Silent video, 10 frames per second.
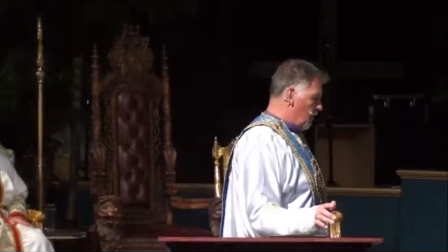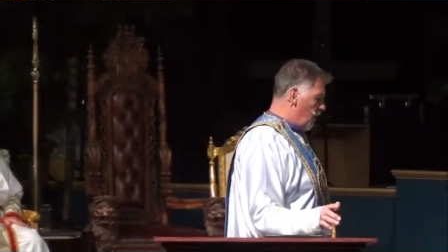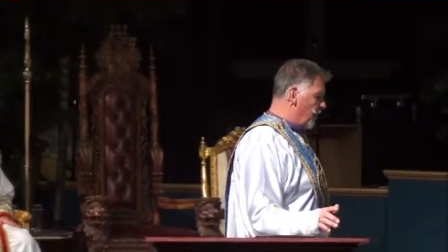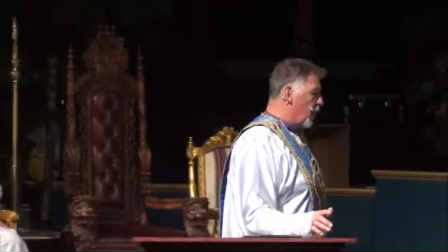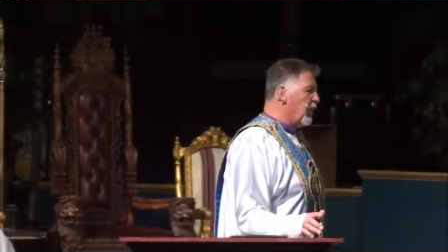
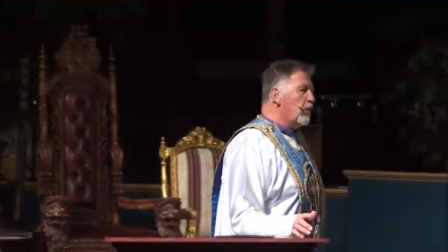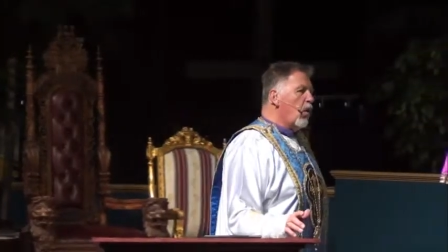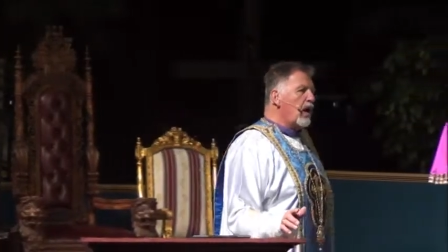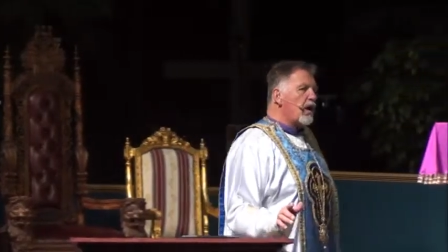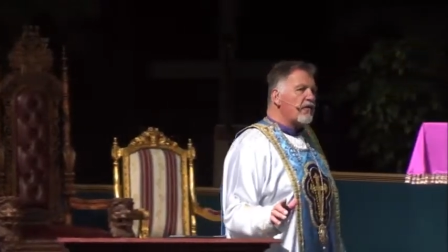although we
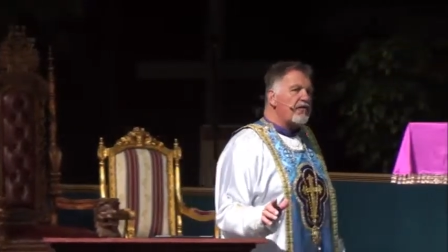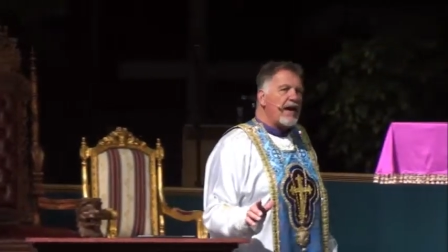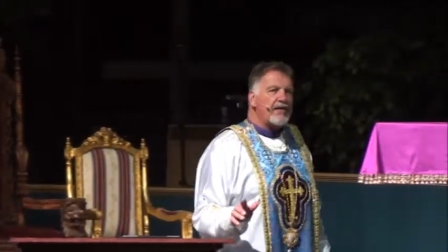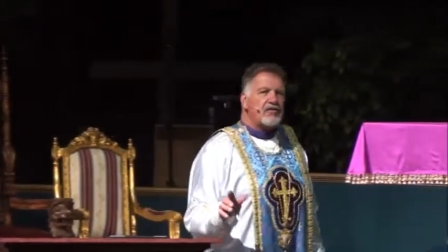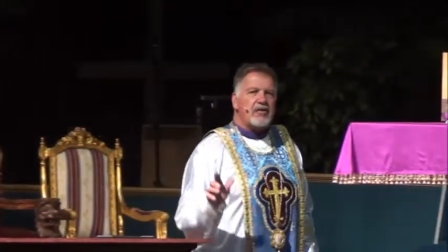want our
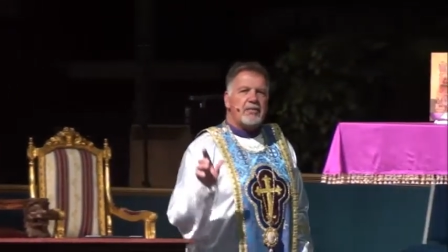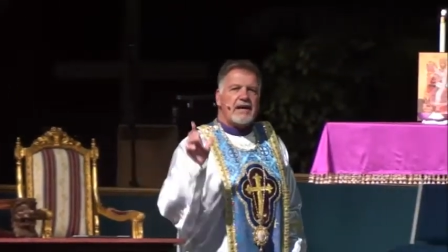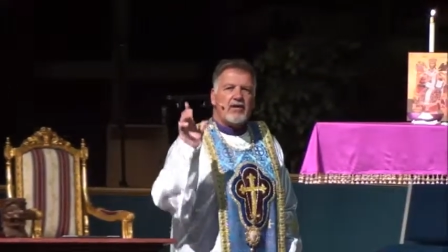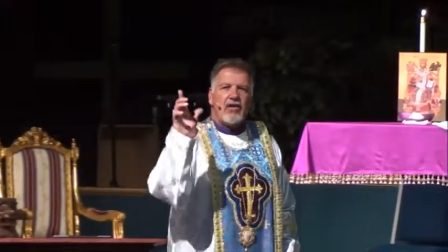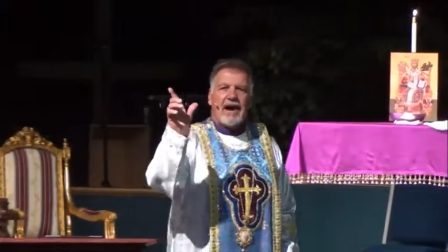Father to
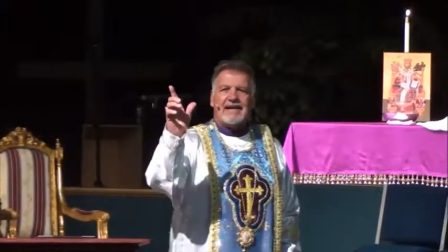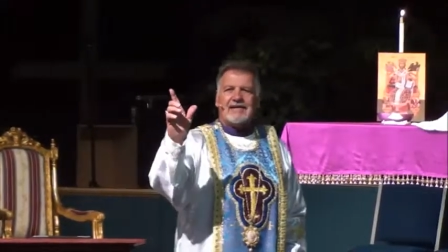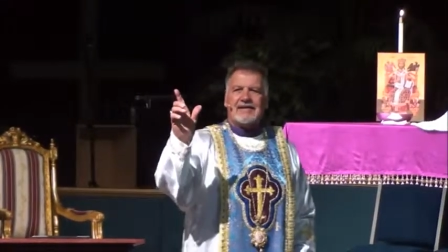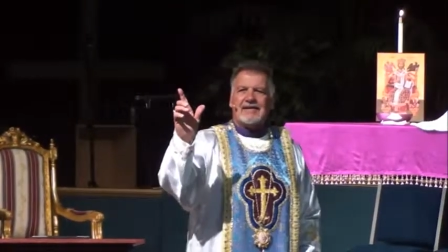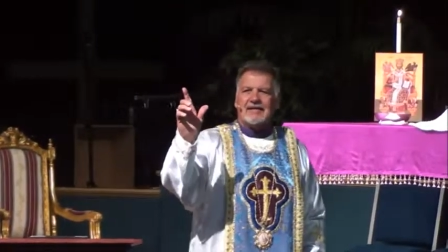be
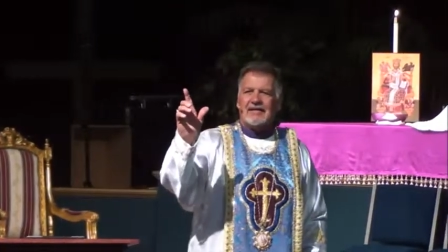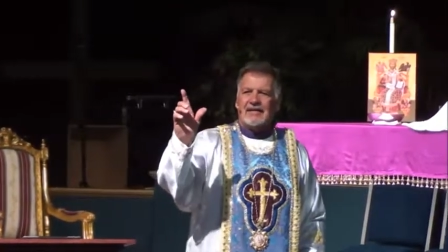Christ,